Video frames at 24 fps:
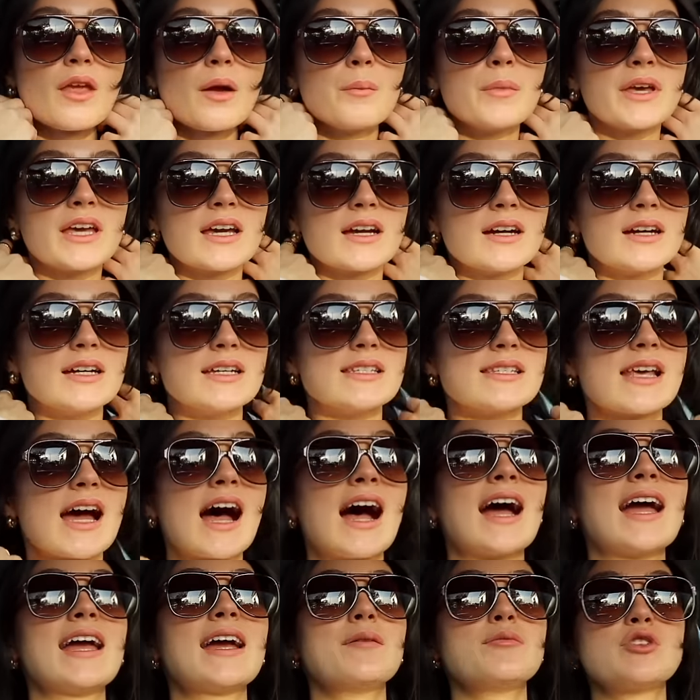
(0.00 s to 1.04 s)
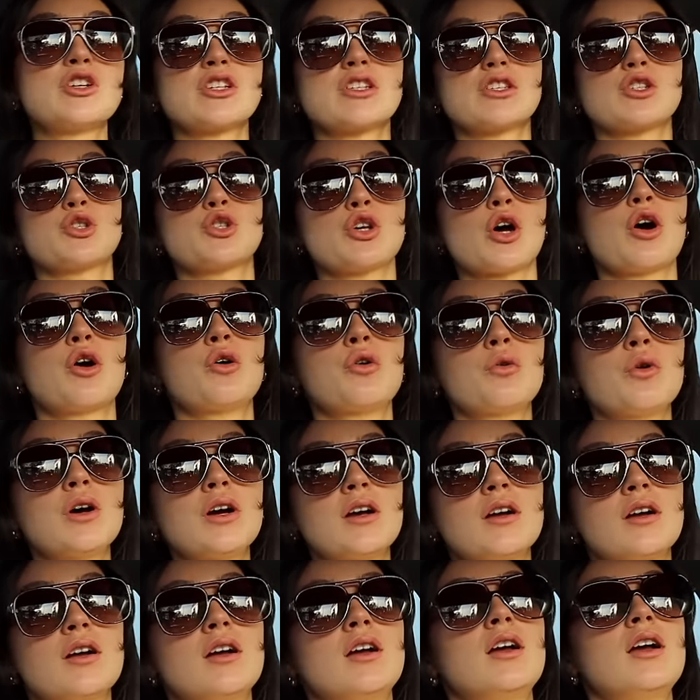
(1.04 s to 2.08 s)
because I am just so
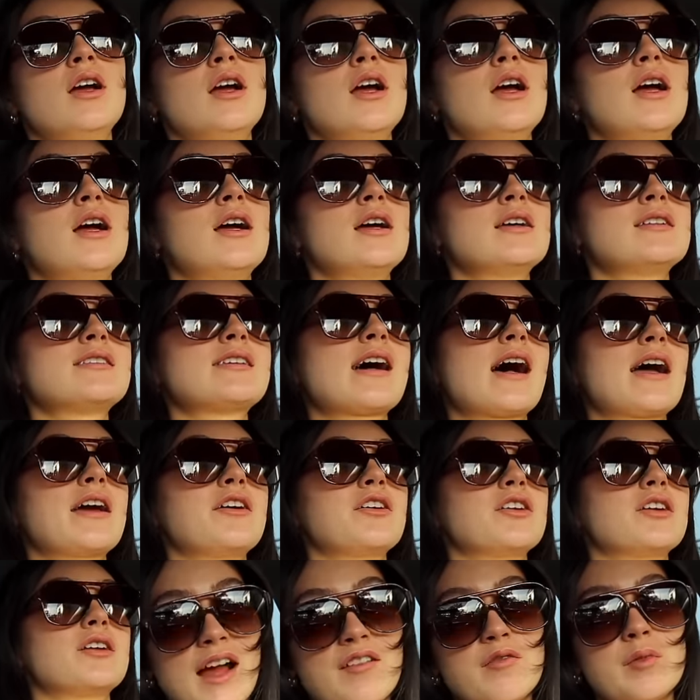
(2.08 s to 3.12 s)
tired.